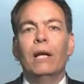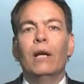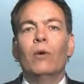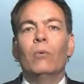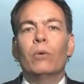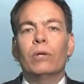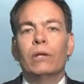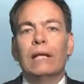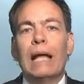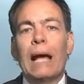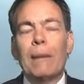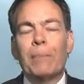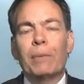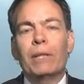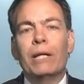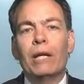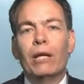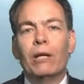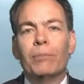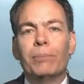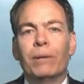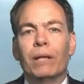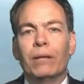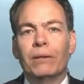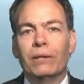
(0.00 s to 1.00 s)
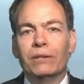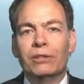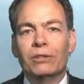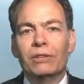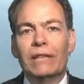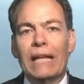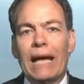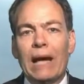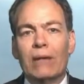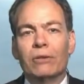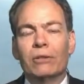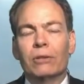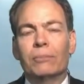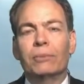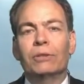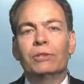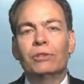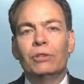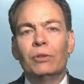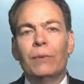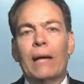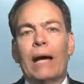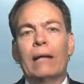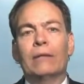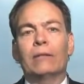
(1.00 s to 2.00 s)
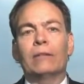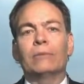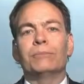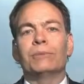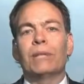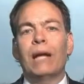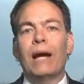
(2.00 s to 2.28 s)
What will happen here, Bill? This is the outcome. There's two outcomes.